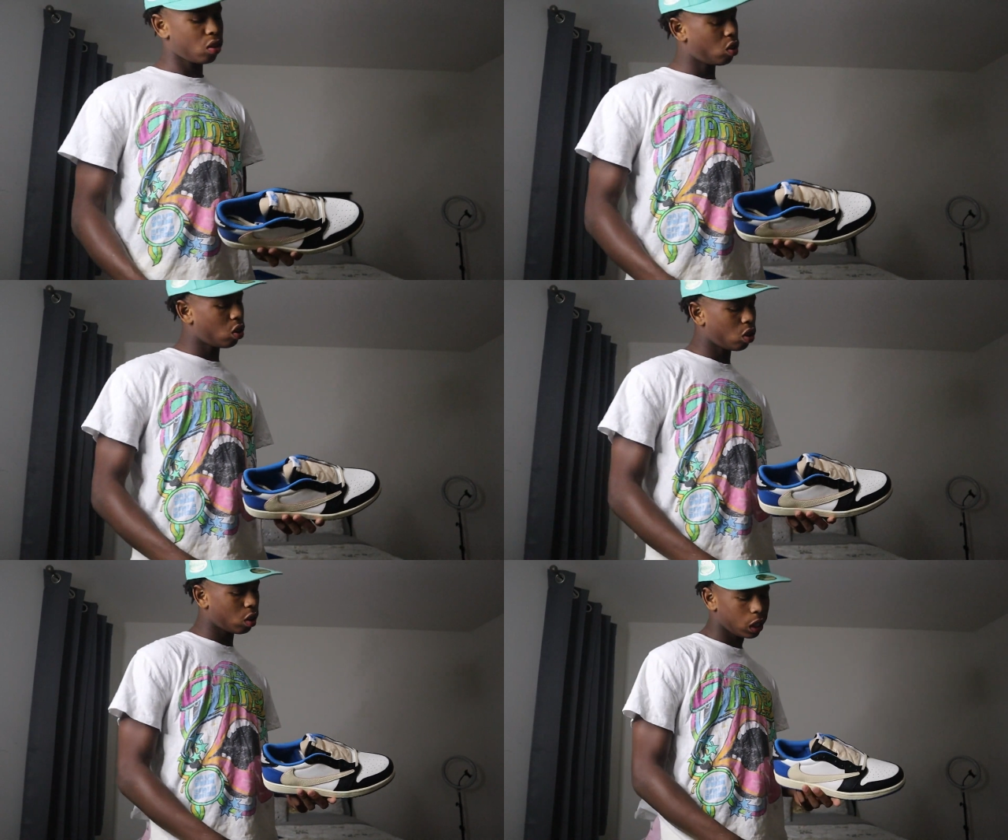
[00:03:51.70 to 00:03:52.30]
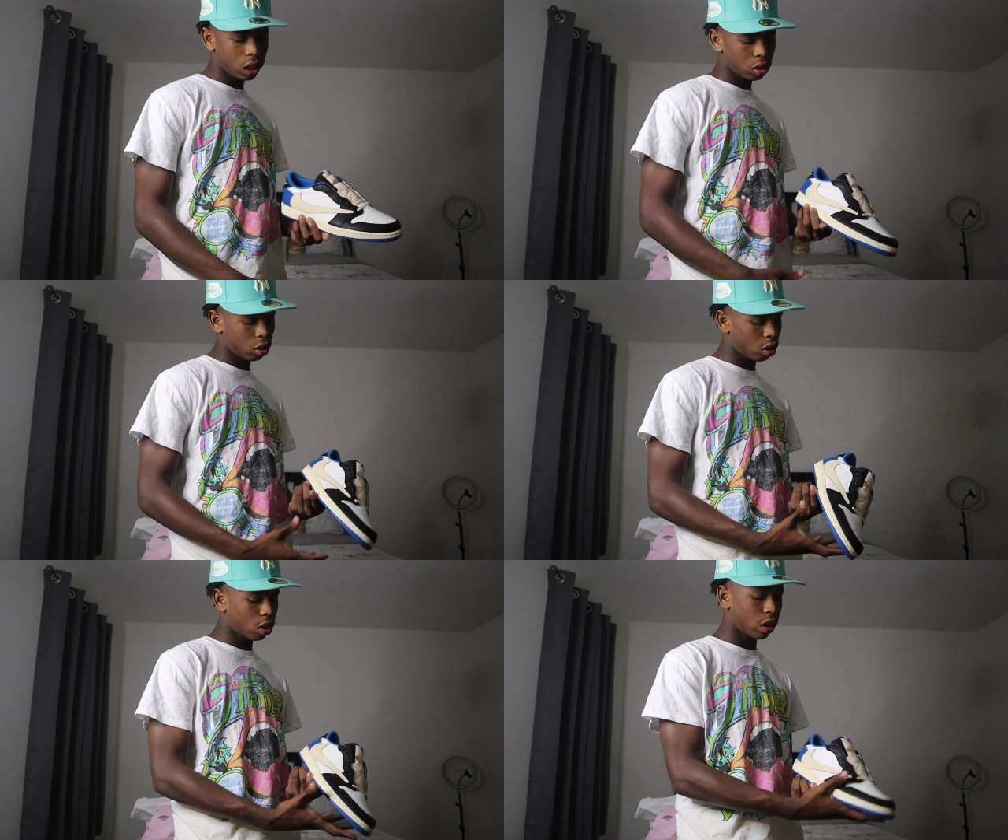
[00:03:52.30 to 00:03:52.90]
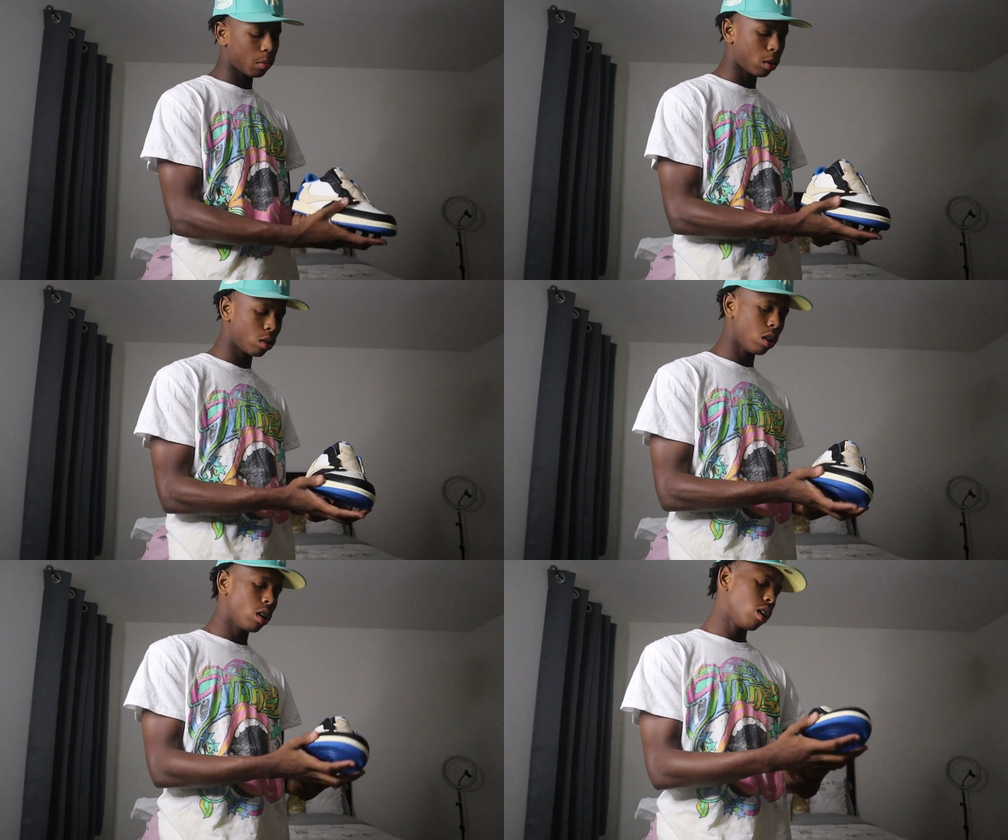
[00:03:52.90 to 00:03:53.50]
No, these hard,
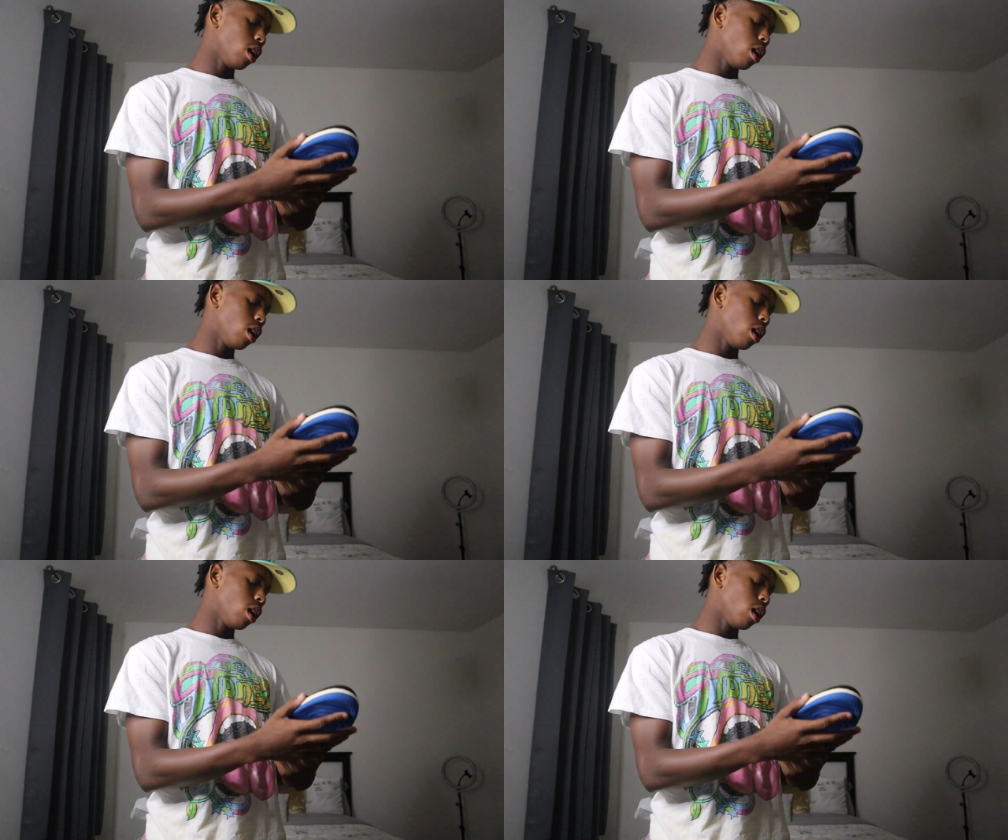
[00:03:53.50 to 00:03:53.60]
bro.